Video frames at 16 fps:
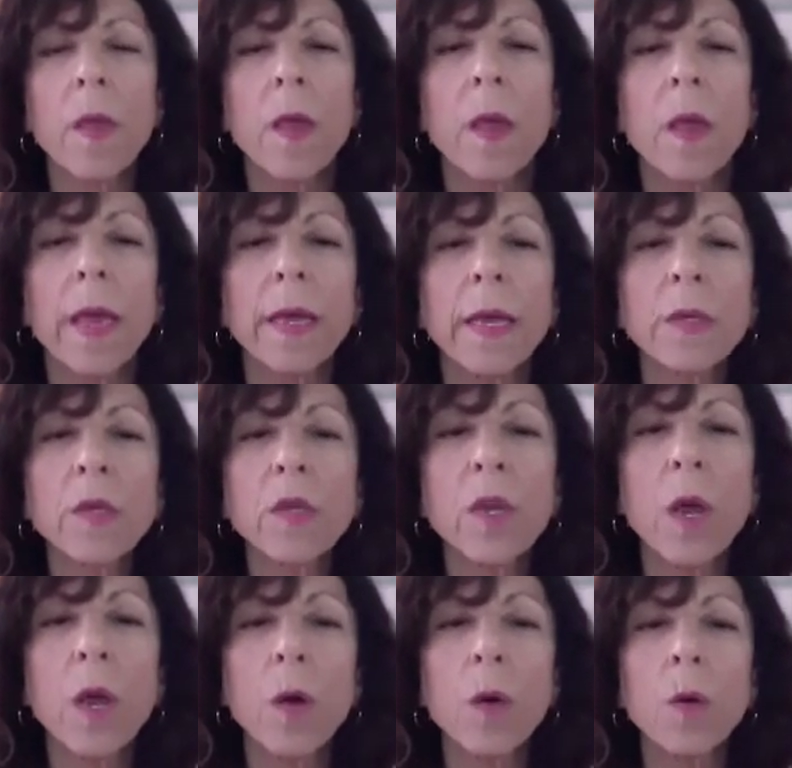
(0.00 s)
And
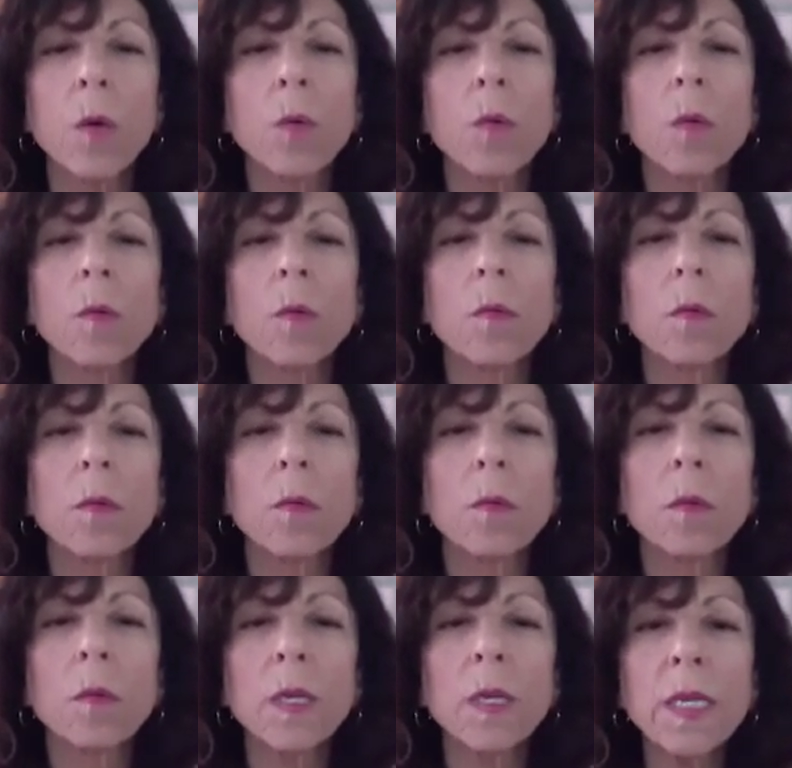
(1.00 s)
so
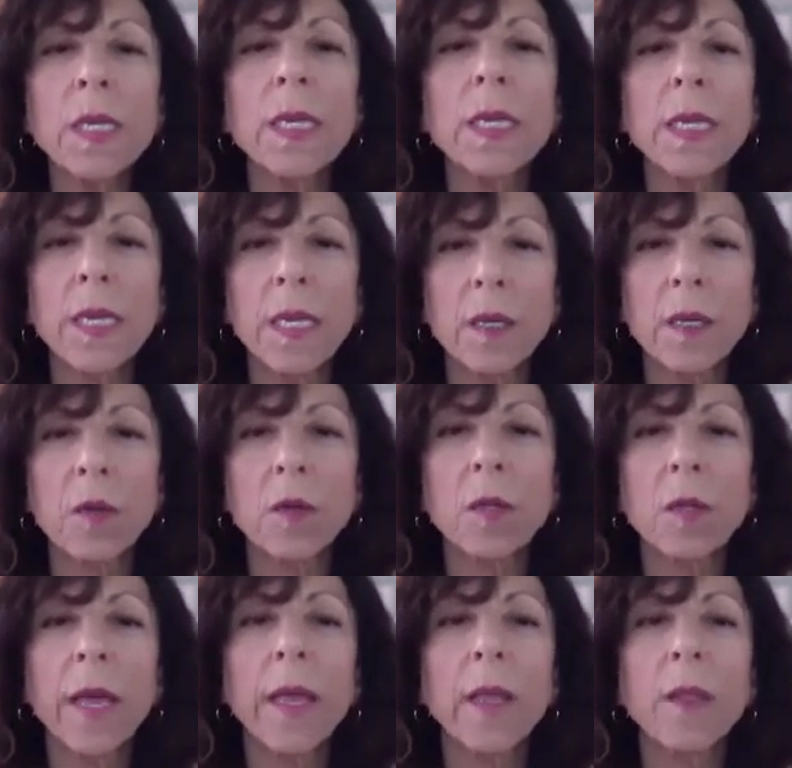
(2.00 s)
this can
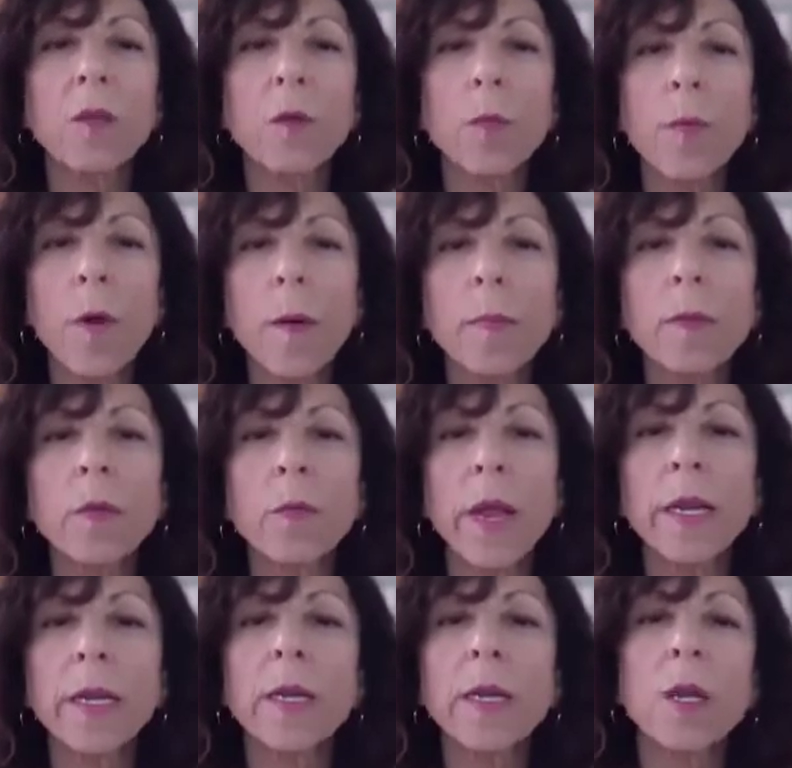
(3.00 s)
heal, and you're probably
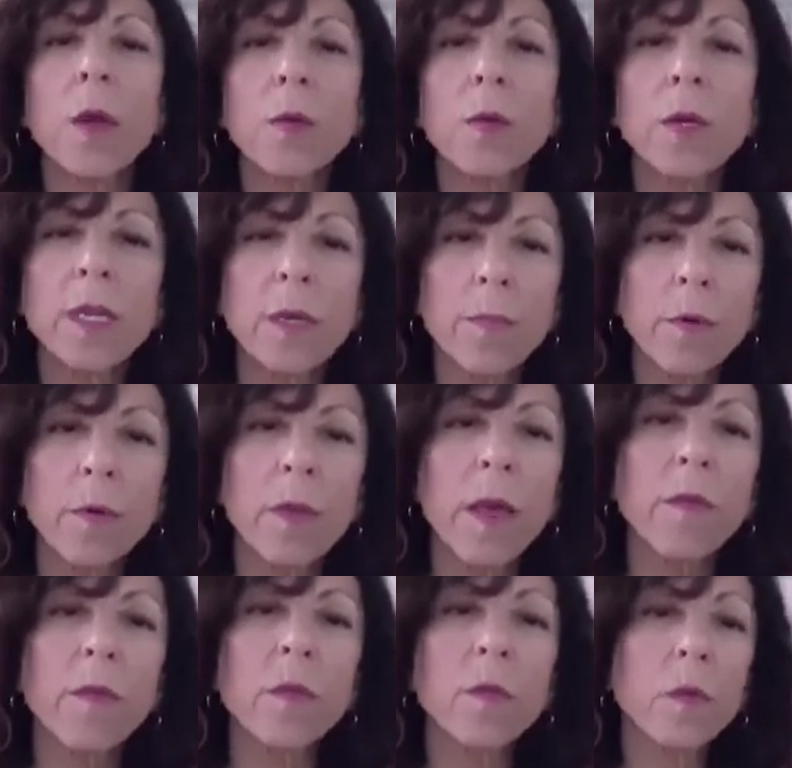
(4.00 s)
ready to go to deeper
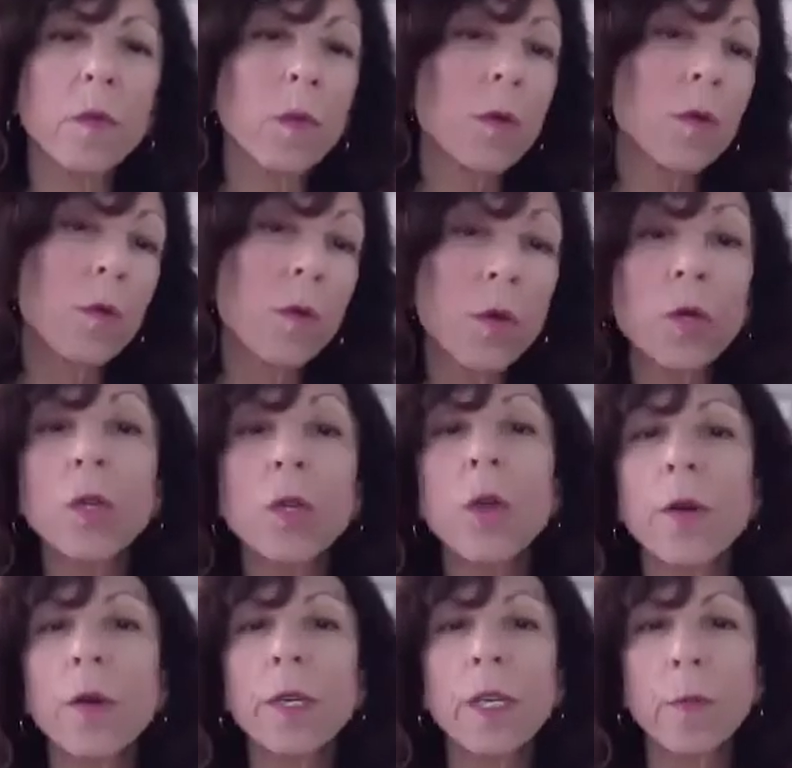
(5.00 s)
levels, or you could go
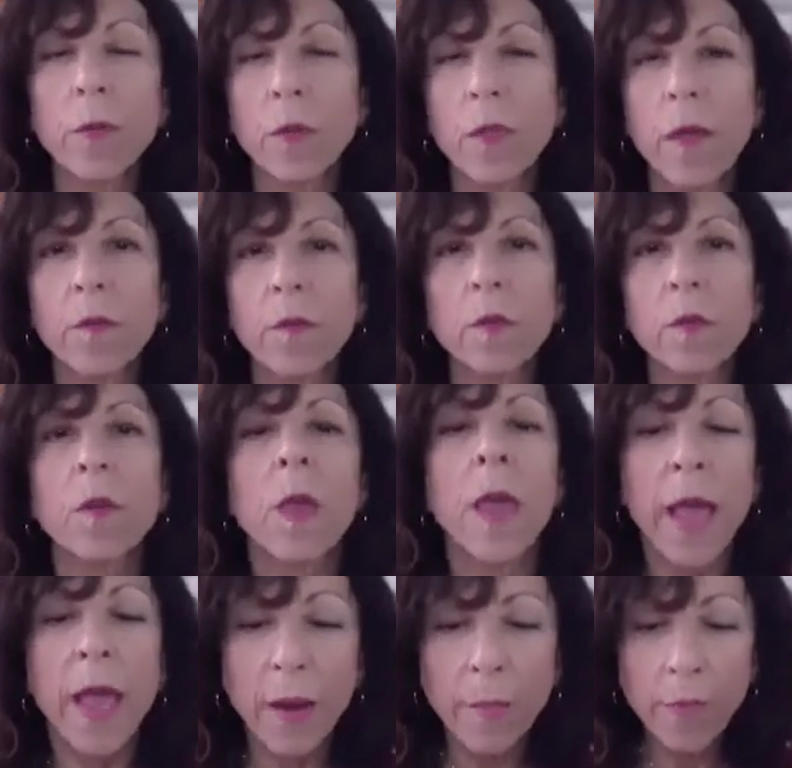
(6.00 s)
to deeper levels
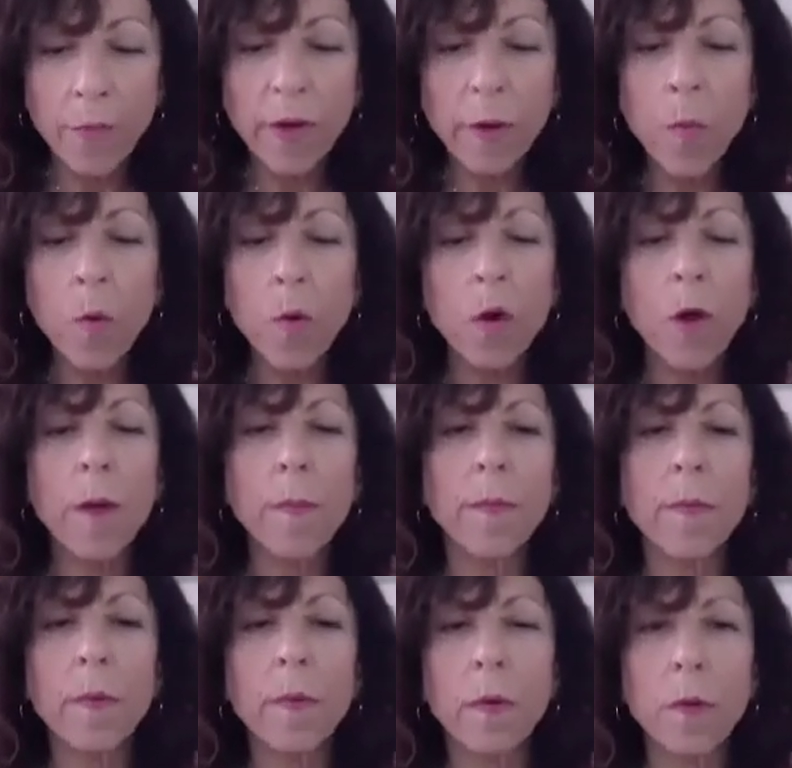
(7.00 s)
and bring more up
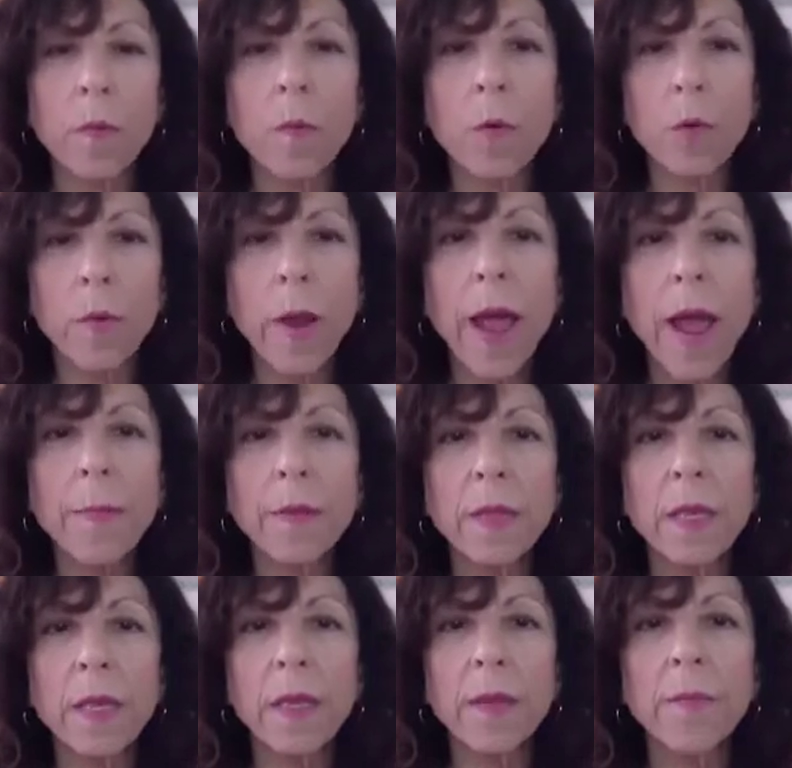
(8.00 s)
more
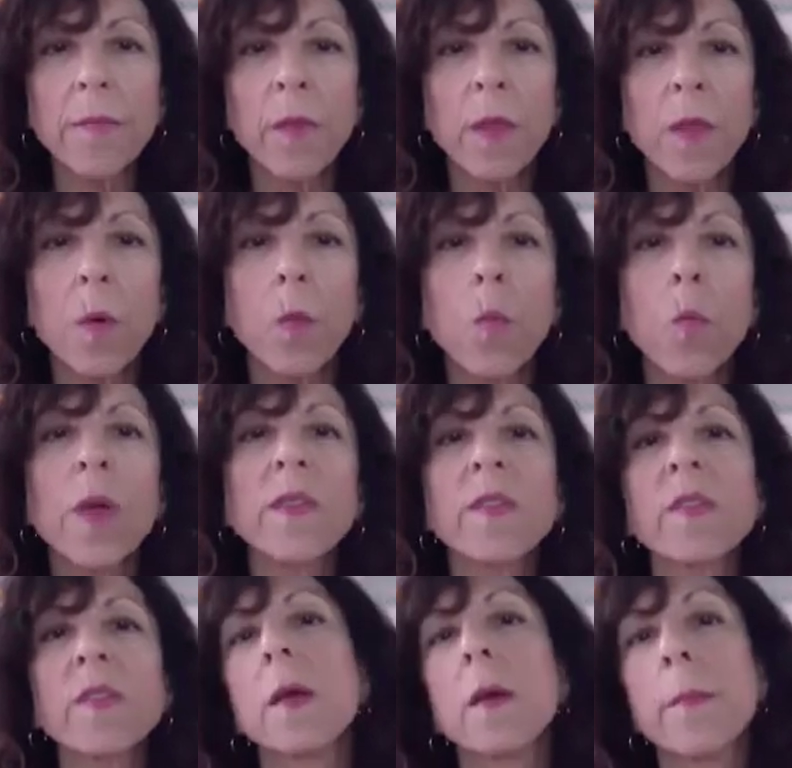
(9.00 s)
rapidly
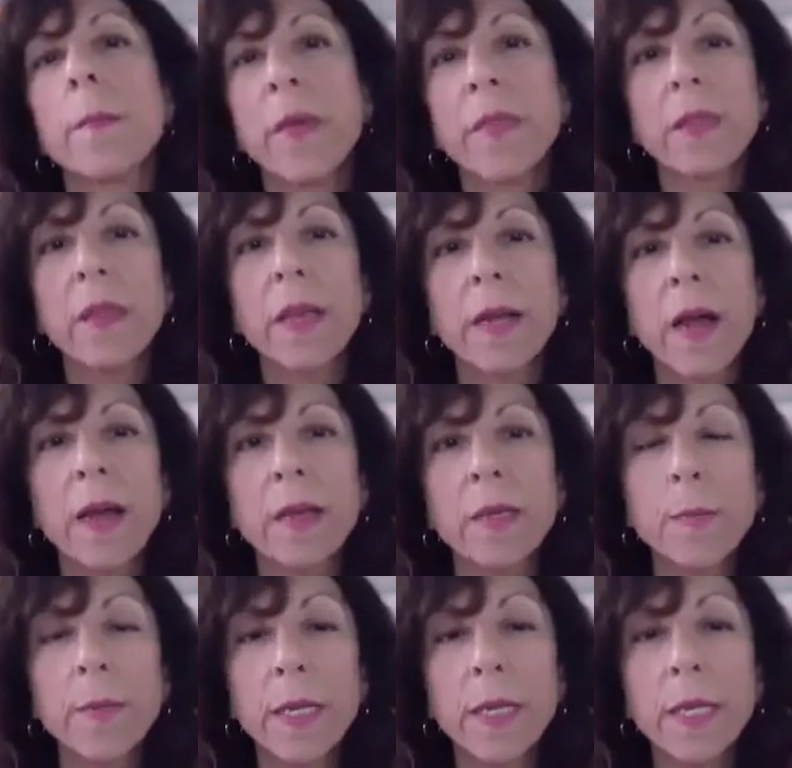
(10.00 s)
with a method like
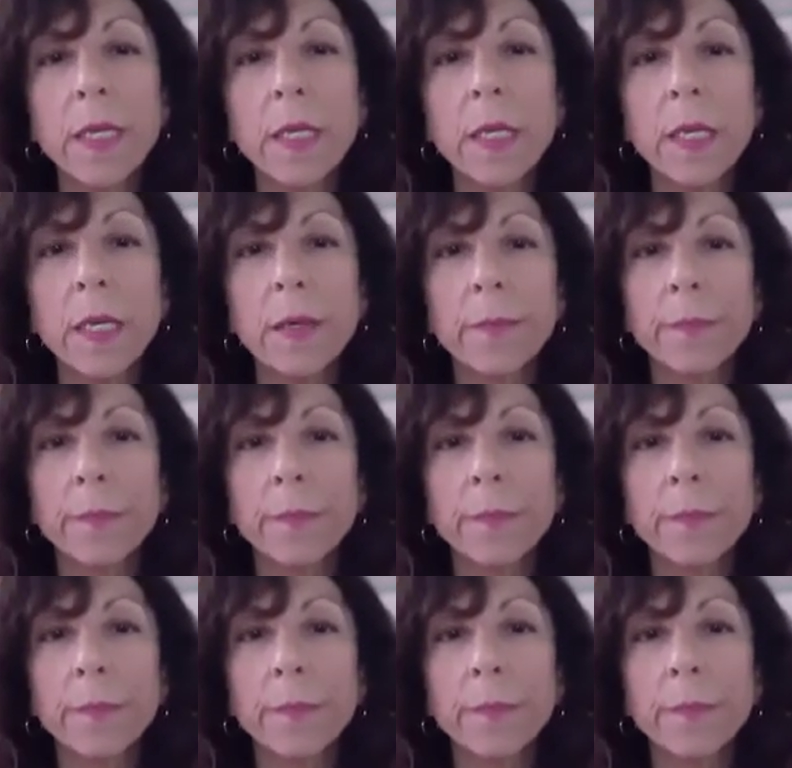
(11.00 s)
high-speed healing.